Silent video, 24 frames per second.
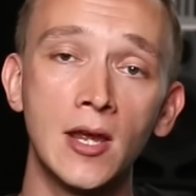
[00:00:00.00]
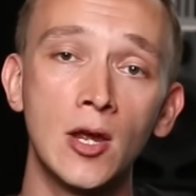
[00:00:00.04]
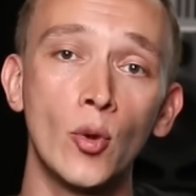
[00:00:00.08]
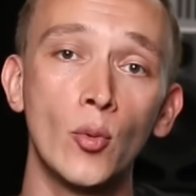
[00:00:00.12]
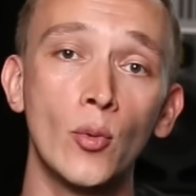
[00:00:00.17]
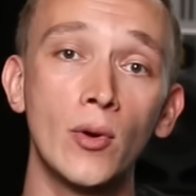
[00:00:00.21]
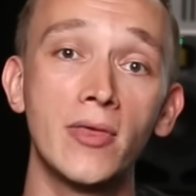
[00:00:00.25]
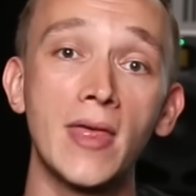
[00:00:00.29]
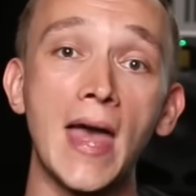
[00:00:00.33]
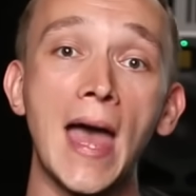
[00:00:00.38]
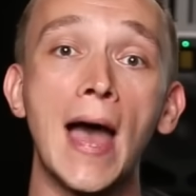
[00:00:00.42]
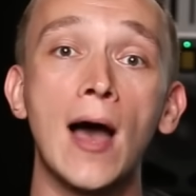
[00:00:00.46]

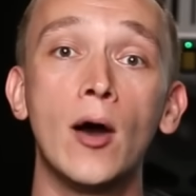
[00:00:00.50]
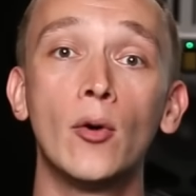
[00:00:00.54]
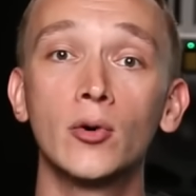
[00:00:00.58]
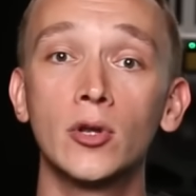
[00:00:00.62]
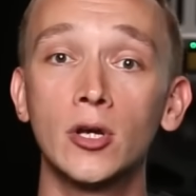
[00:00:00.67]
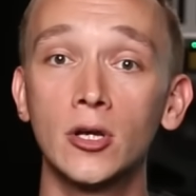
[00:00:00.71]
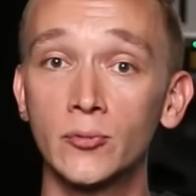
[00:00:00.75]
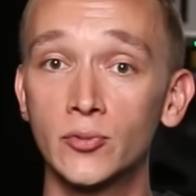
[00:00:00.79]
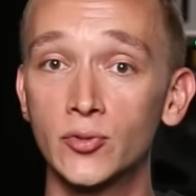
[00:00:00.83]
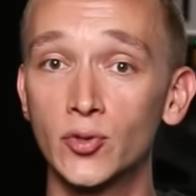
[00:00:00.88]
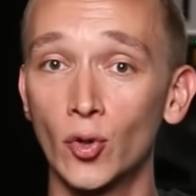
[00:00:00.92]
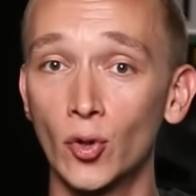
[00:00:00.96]
without
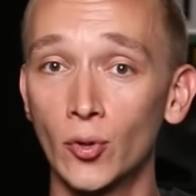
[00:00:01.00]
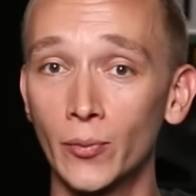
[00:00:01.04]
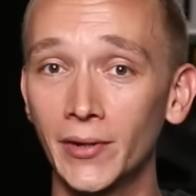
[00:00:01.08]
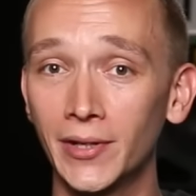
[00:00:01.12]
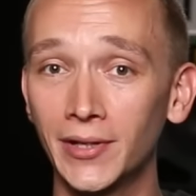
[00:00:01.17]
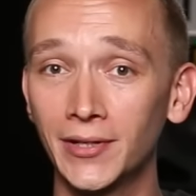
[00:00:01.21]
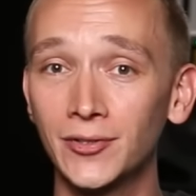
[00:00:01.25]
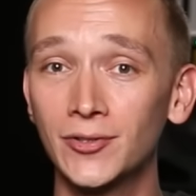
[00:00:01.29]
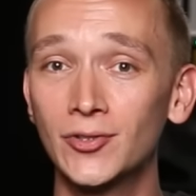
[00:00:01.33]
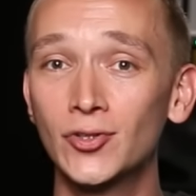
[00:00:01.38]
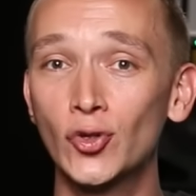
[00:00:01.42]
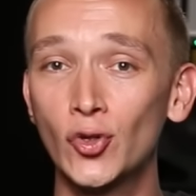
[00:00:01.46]

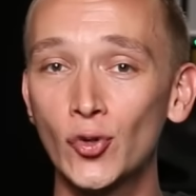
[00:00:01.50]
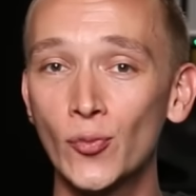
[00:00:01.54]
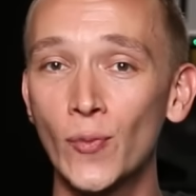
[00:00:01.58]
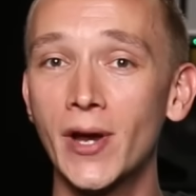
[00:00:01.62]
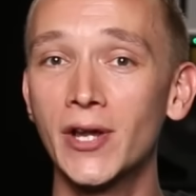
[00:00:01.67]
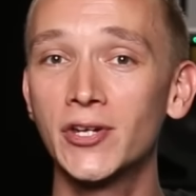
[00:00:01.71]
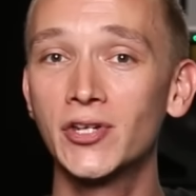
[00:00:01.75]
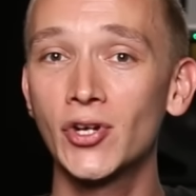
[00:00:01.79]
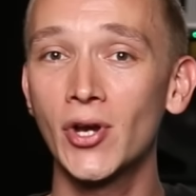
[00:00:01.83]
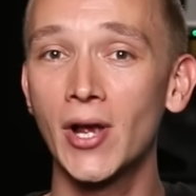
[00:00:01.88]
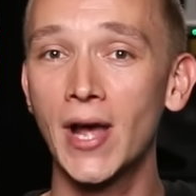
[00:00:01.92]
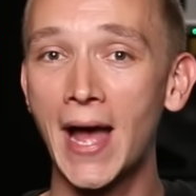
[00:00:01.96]
absorbing too
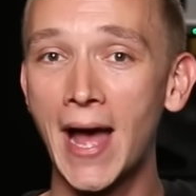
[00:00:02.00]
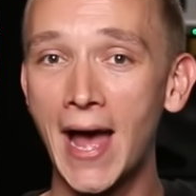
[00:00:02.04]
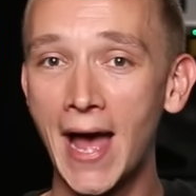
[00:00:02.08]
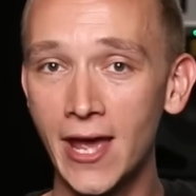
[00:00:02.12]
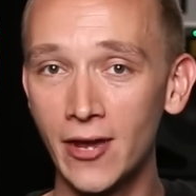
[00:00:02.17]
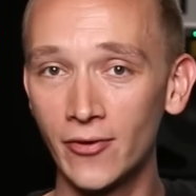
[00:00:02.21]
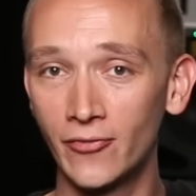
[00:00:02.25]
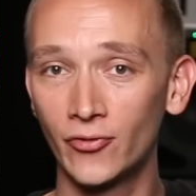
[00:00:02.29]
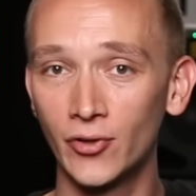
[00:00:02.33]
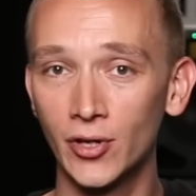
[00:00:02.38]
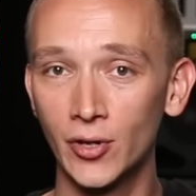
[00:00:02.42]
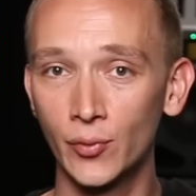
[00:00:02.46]
much high
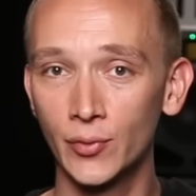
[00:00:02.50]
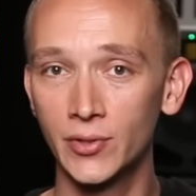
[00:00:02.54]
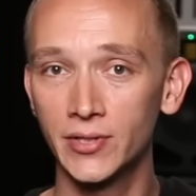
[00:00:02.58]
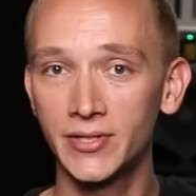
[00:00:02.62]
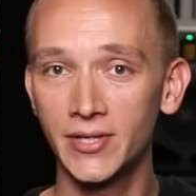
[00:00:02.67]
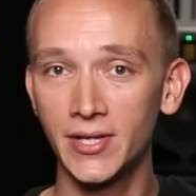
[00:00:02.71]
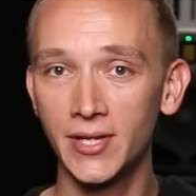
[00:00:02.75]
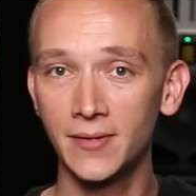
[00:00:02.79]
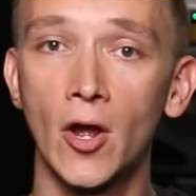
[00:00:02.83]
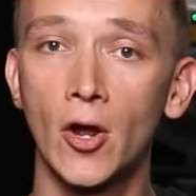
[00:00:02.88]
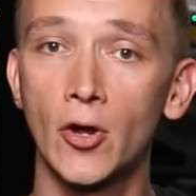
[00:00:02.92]
frequency.